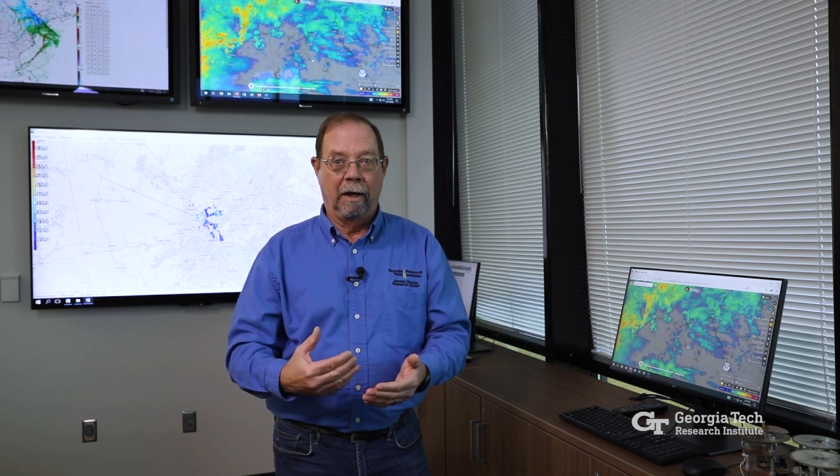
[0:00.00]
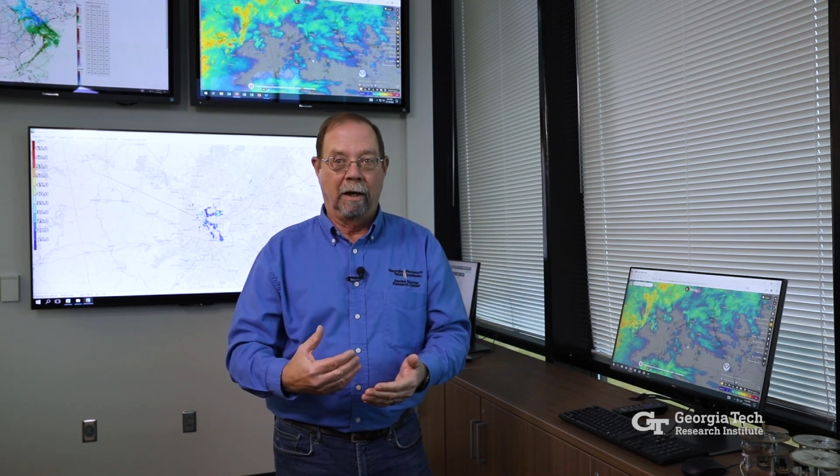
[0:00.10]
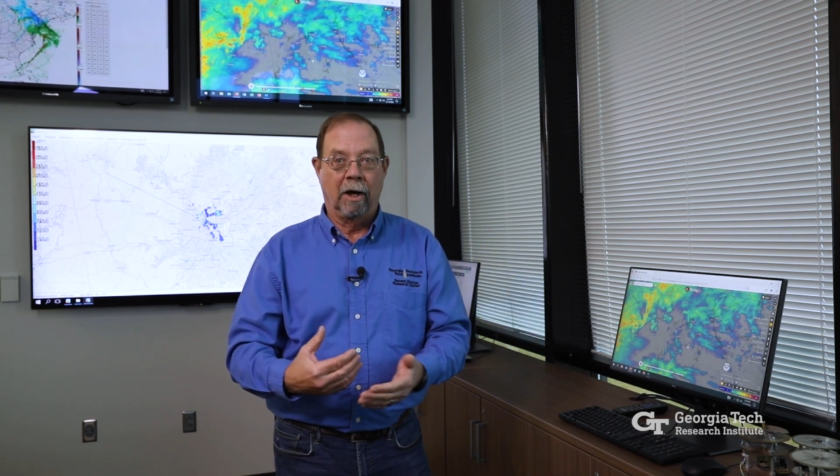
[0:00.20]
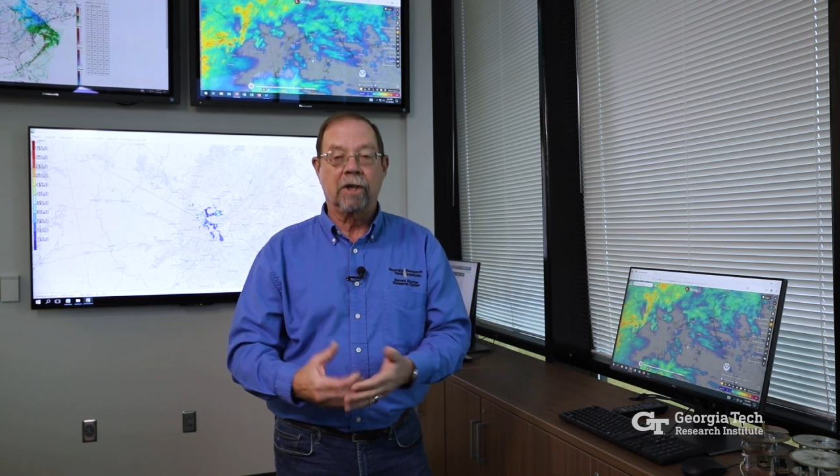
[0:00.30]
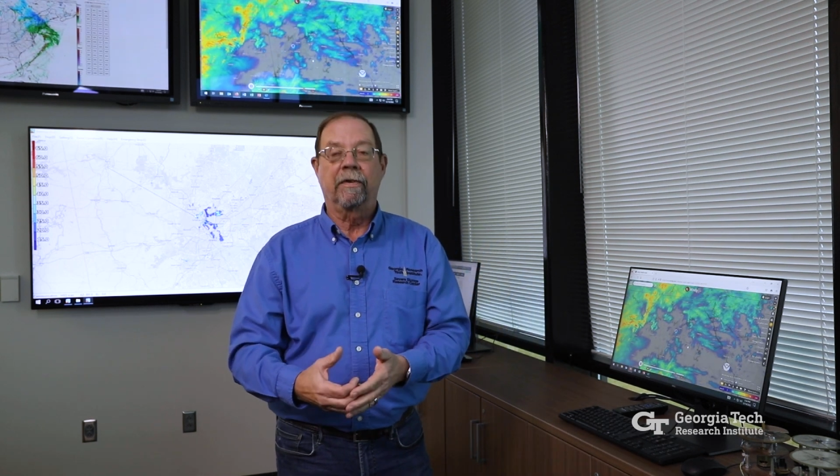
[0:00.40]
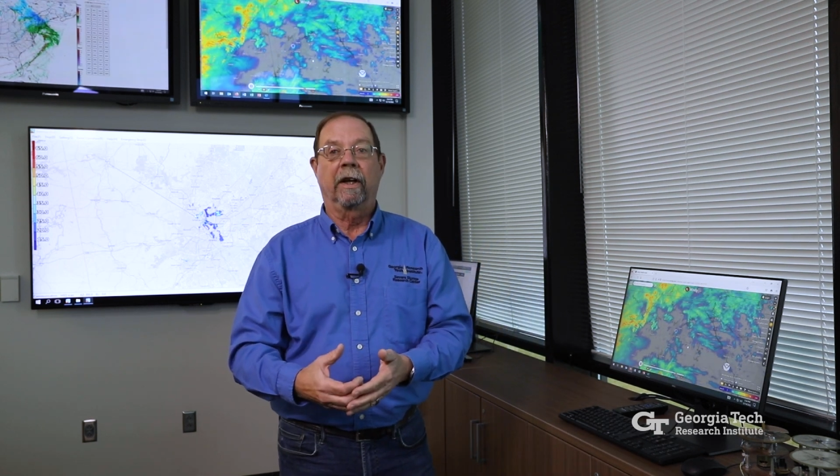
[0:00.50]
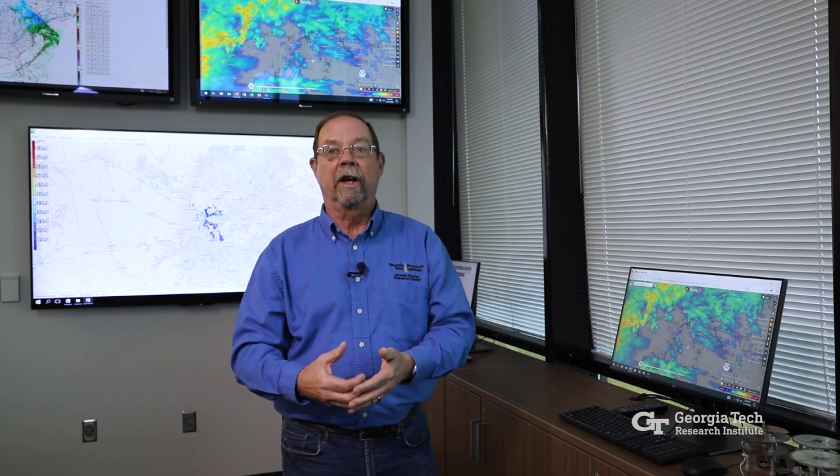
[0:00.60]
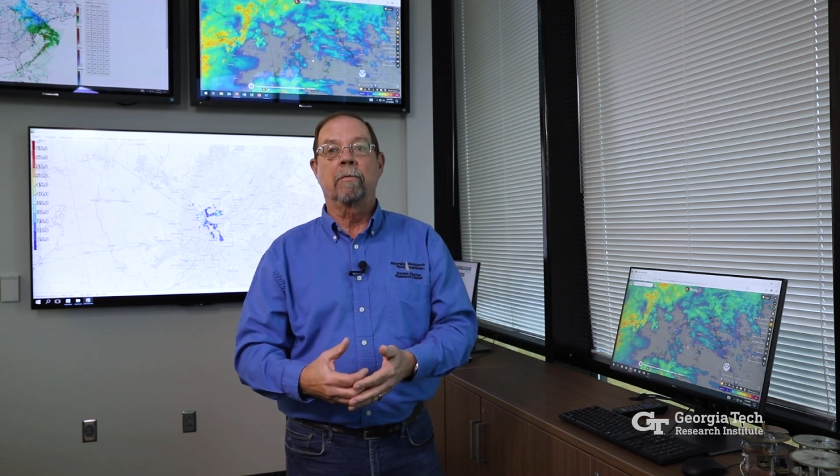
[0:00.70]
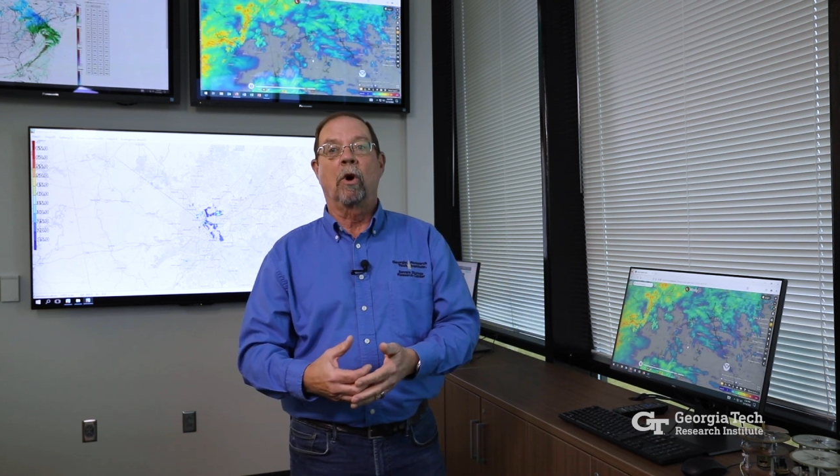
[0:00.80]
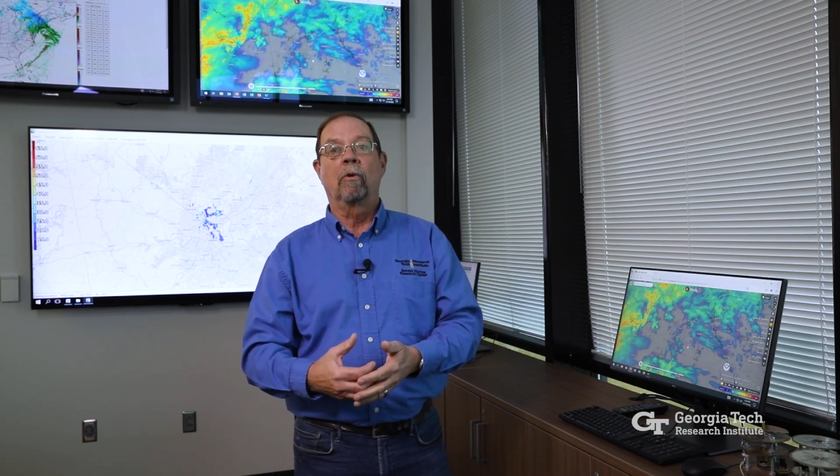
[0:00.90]
Hartsfield
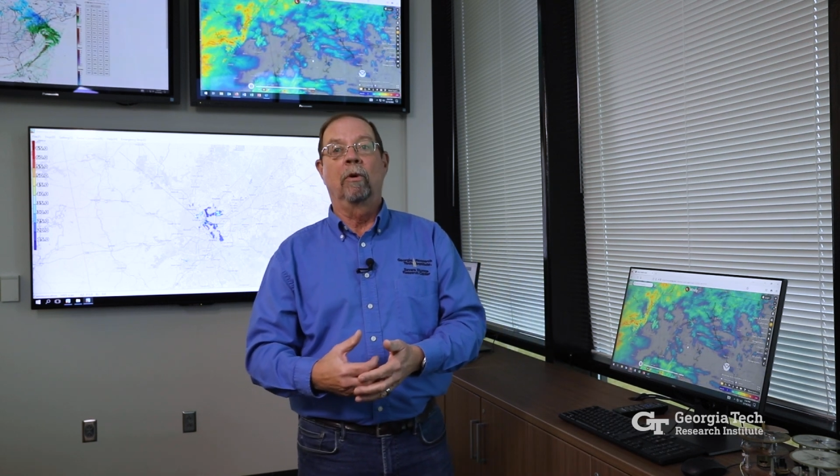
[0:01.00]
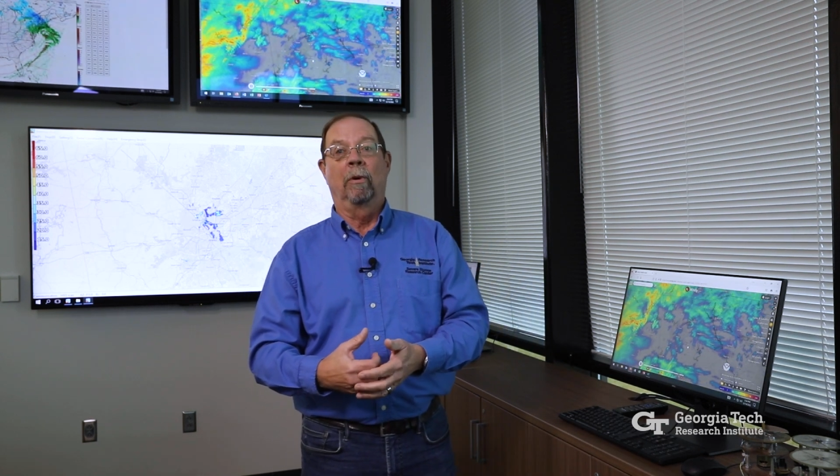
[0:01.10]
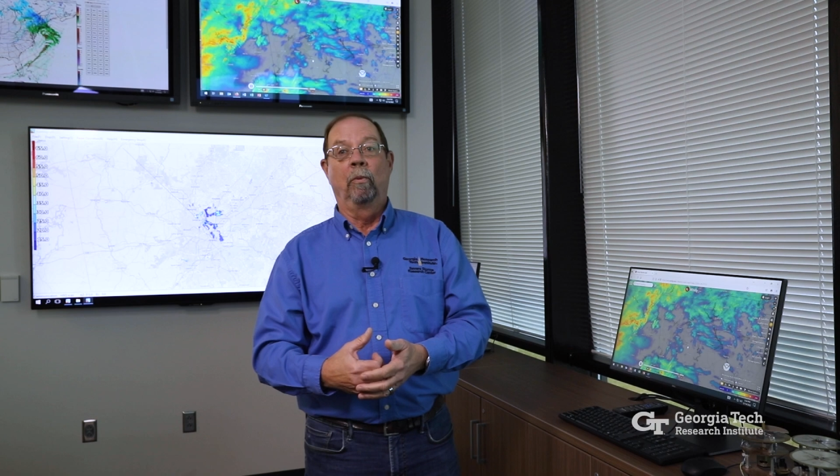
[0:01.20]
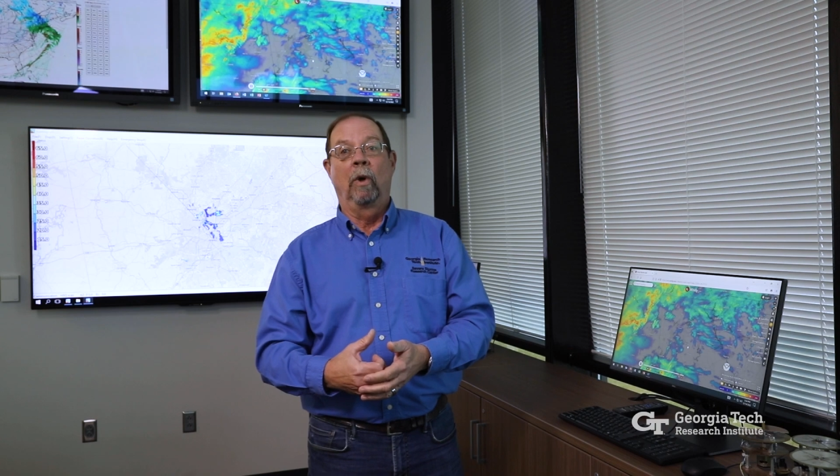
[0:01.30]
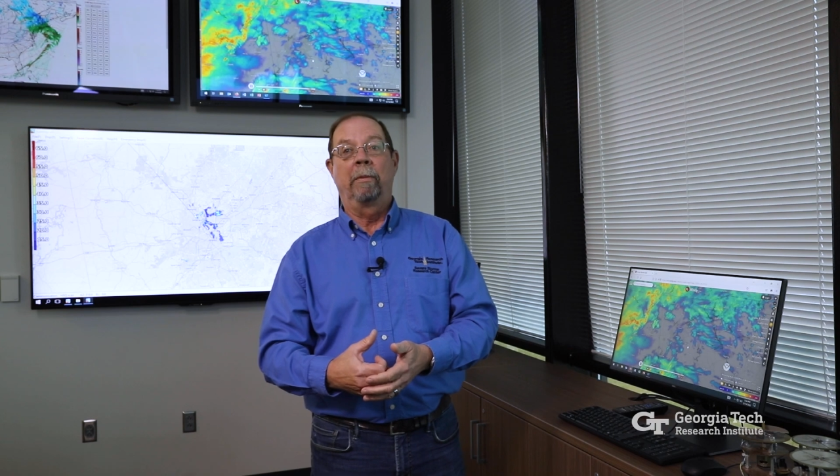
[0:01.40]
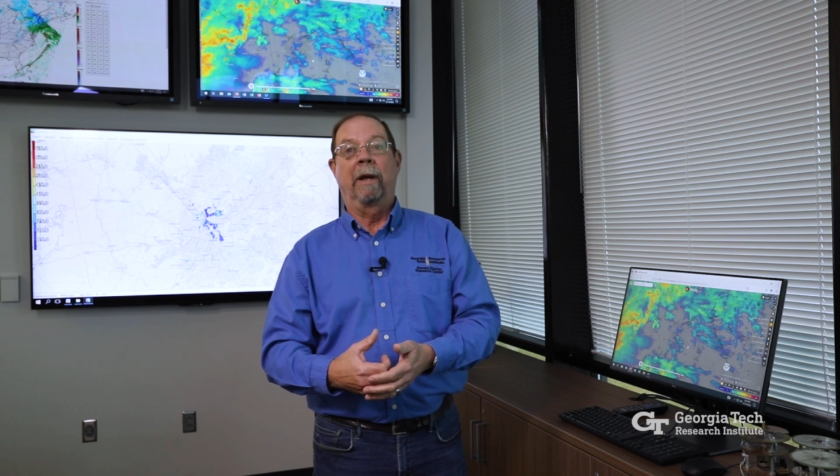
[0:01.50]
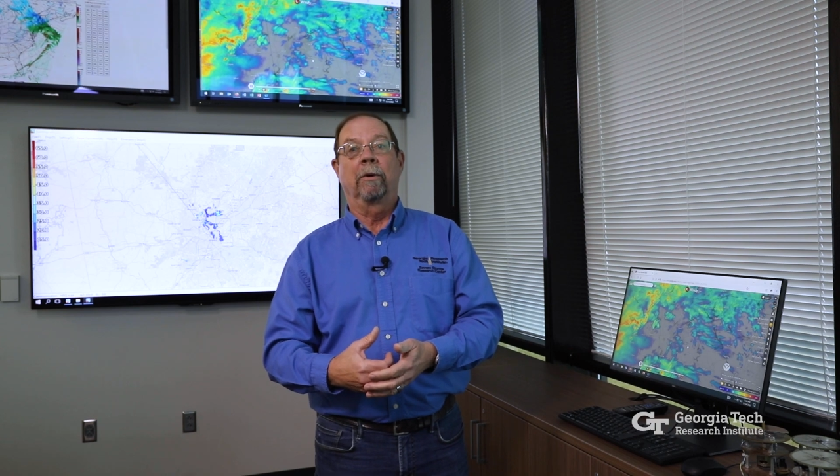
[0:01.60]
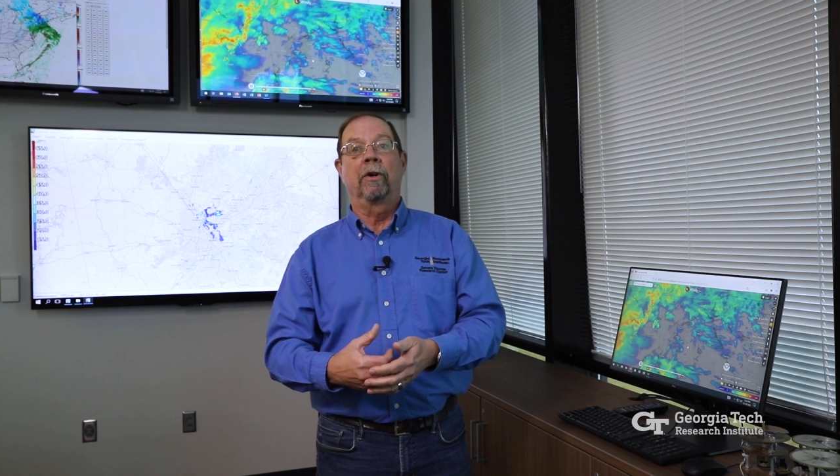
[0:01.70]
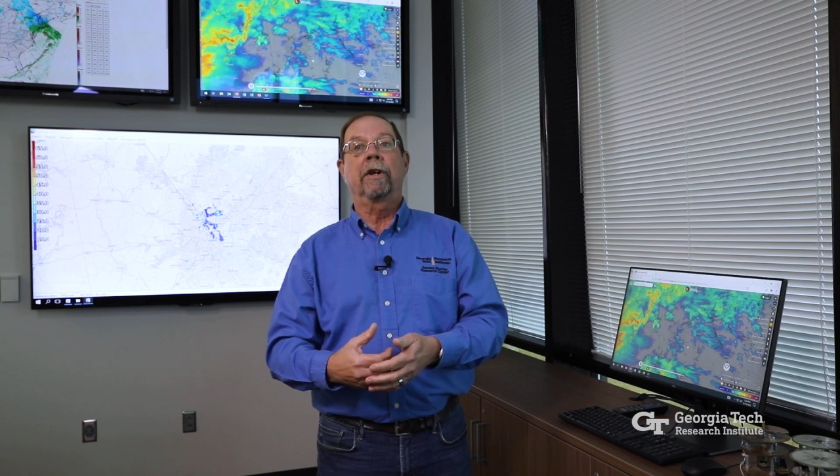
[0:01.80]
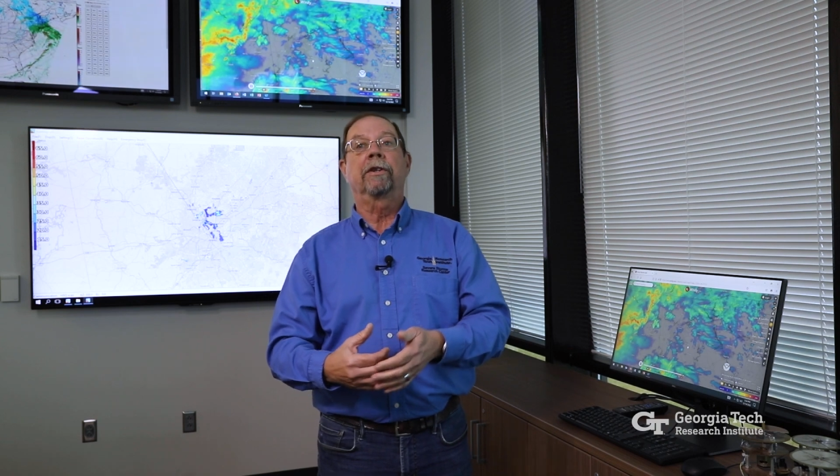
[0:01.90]
Airport will, will, be
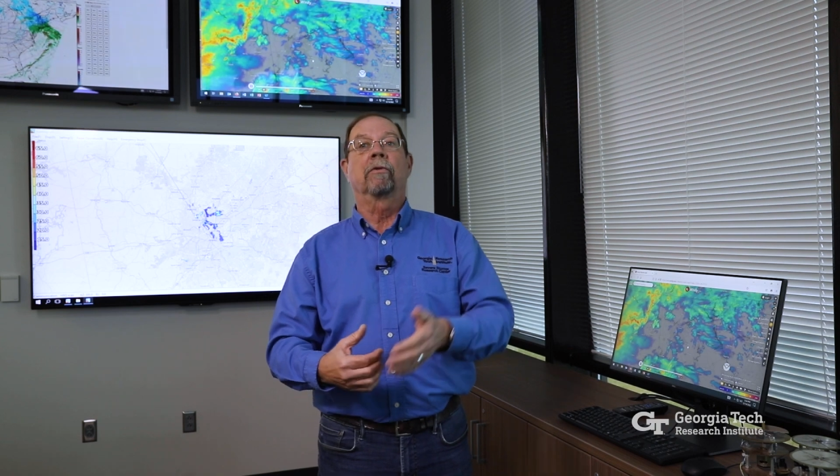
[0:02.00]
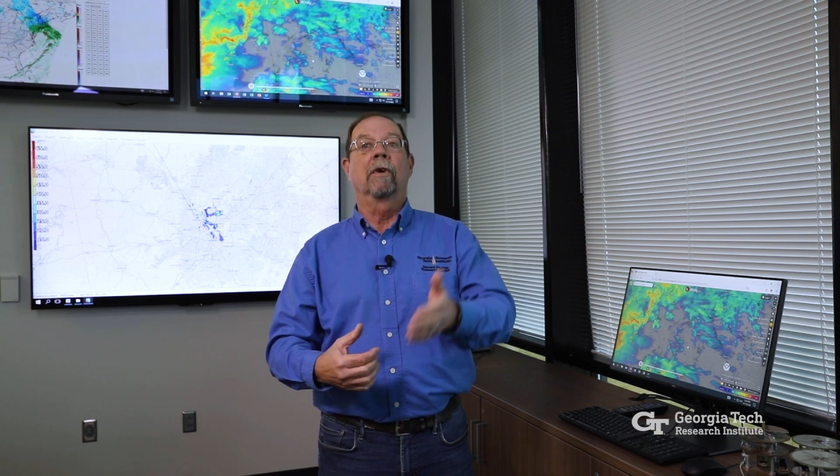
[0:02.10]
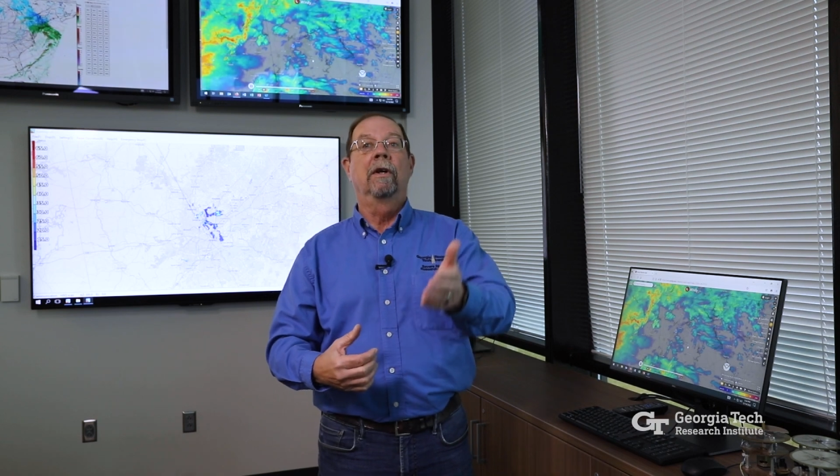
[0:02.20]
able to look at the